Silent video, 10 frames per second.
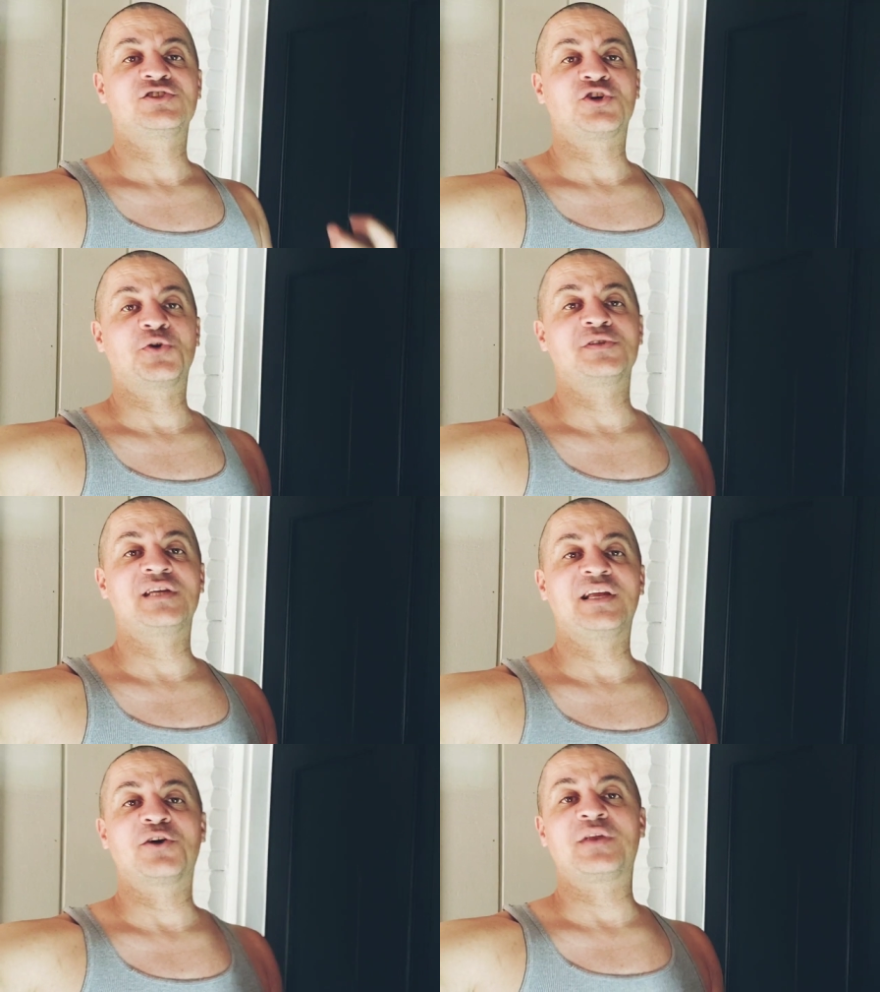Turn
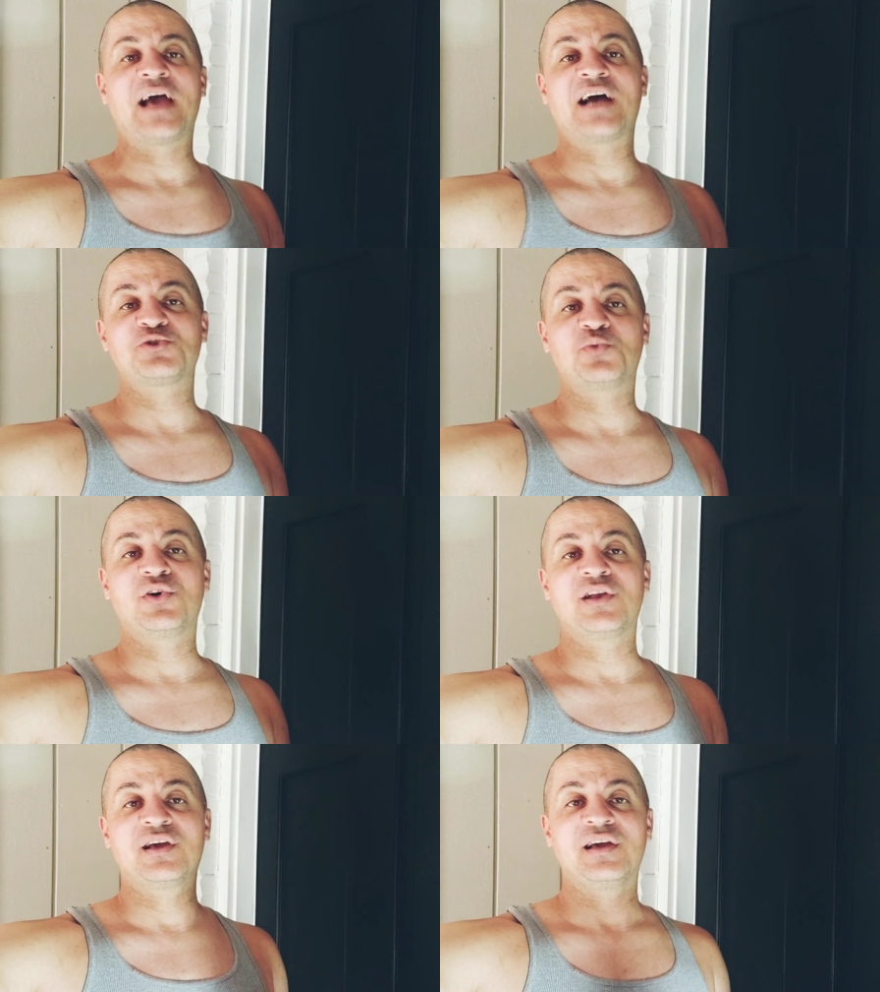Tenille
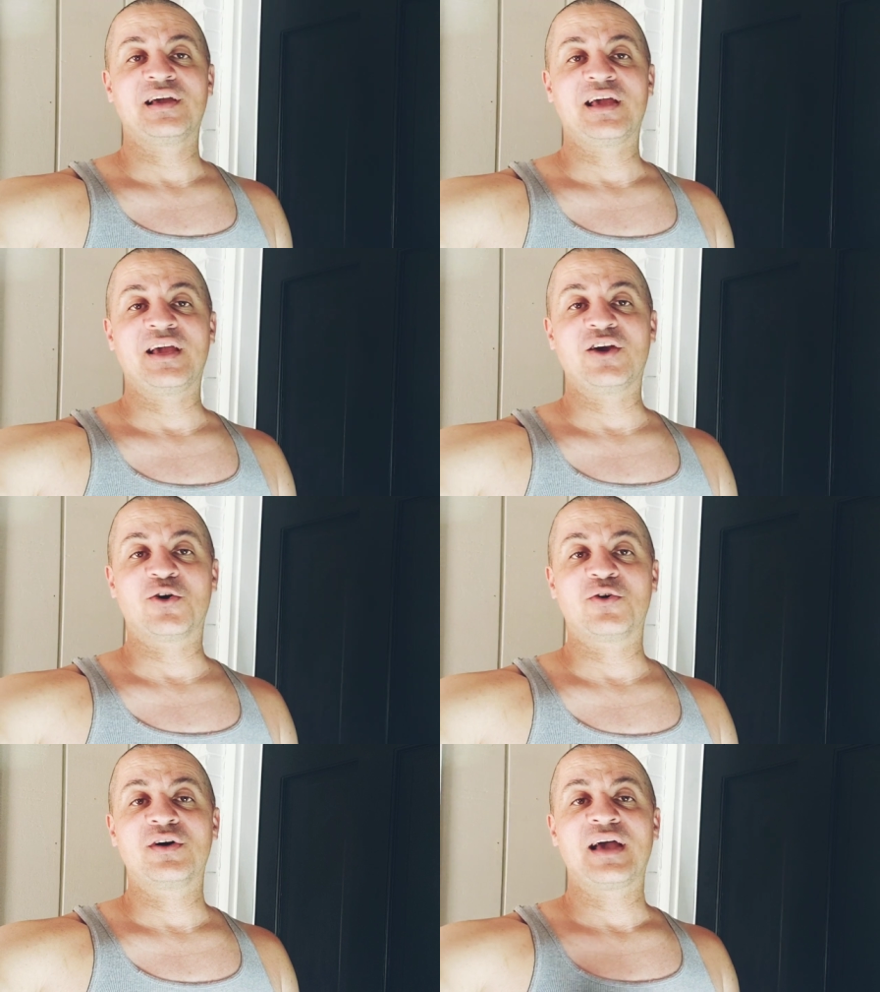Dashwood
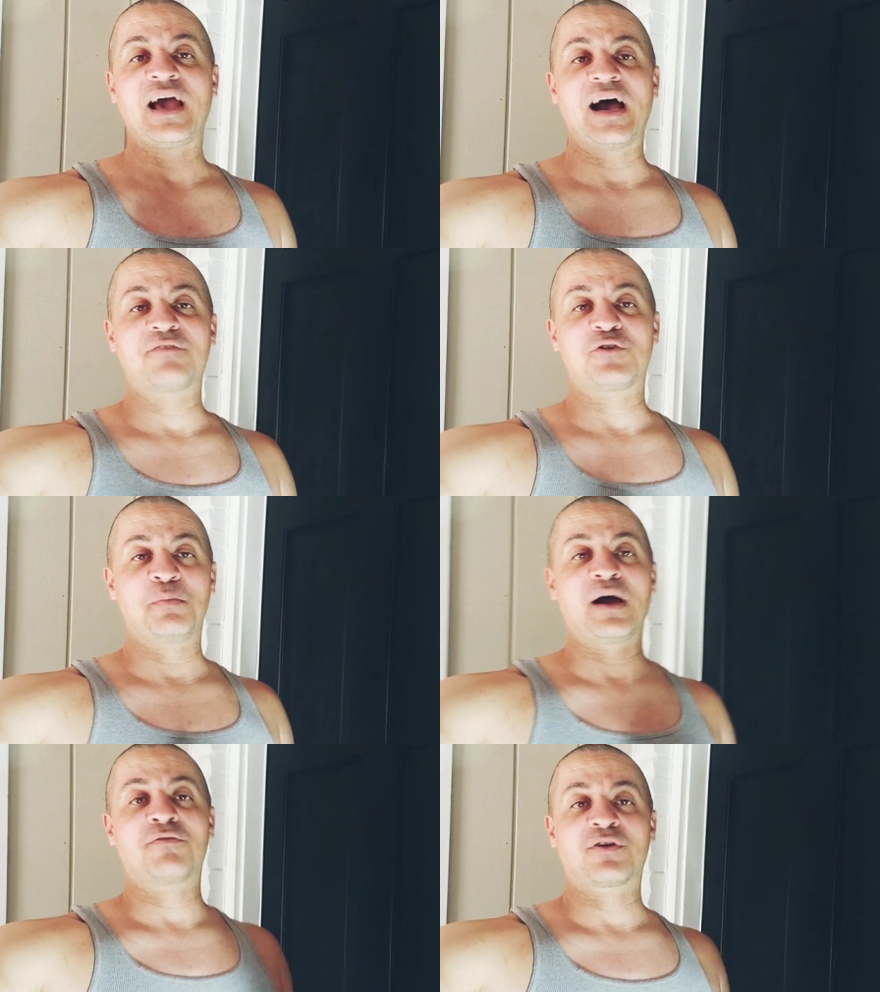heel after
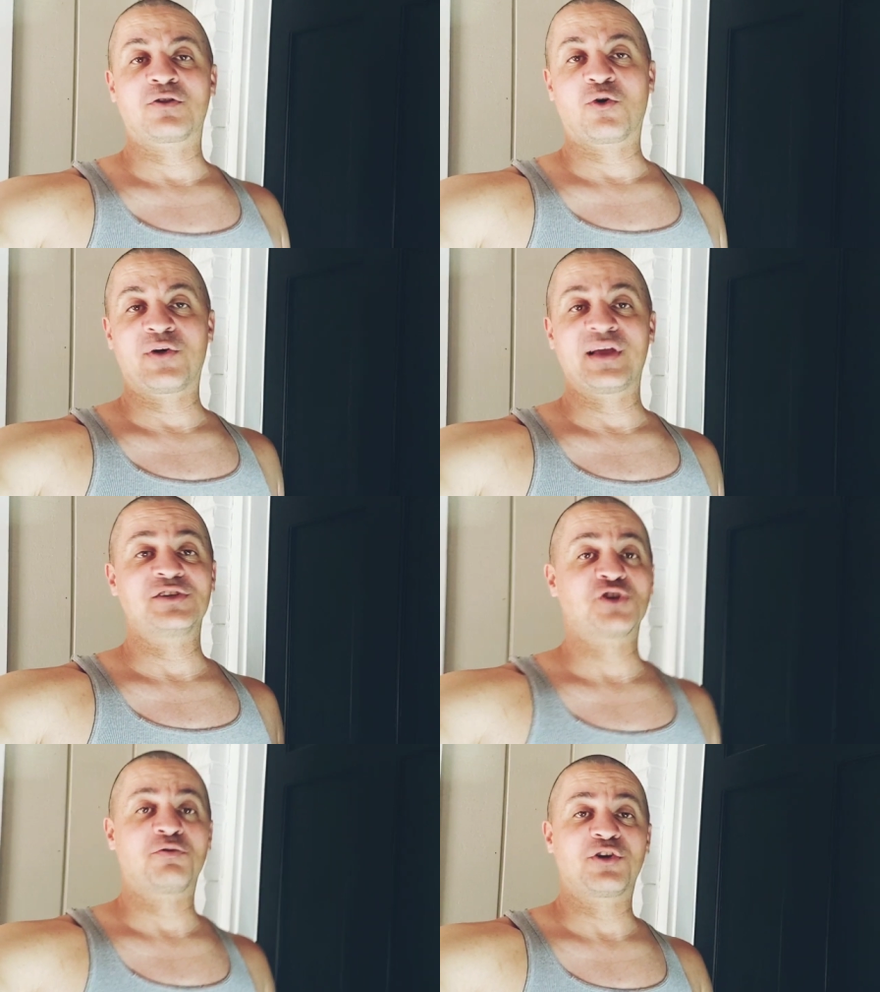Bound for Glory
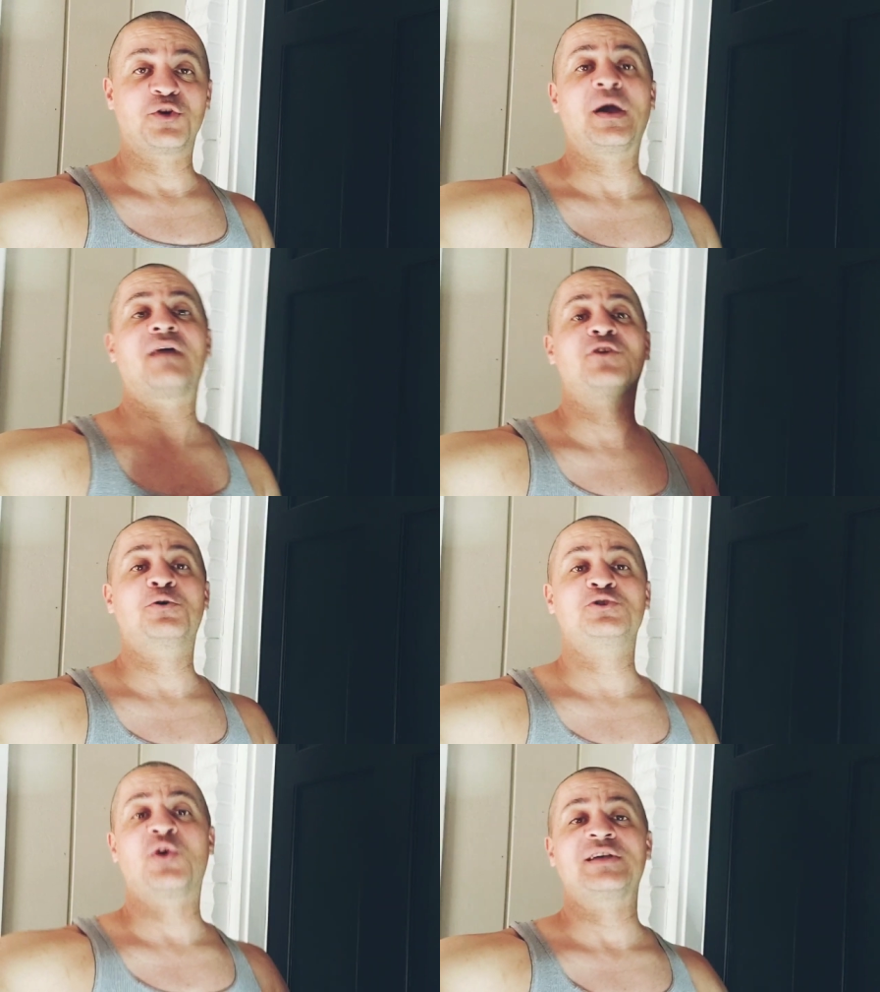is over. You have no
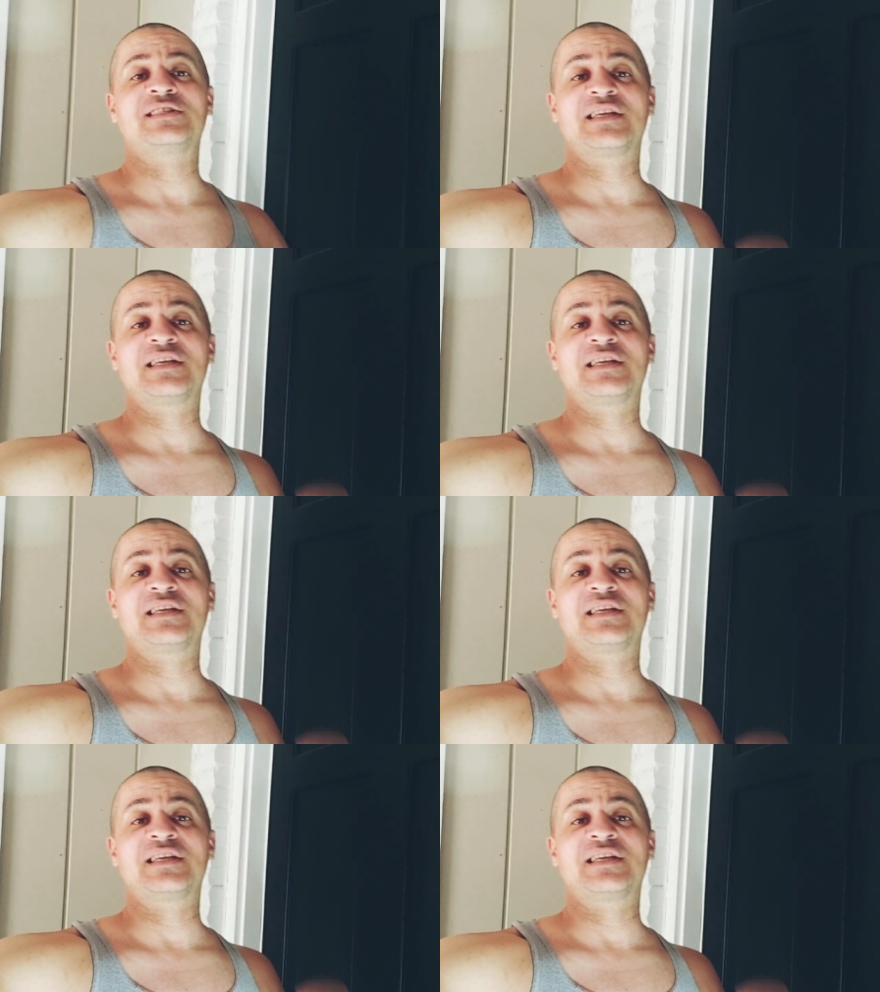choice.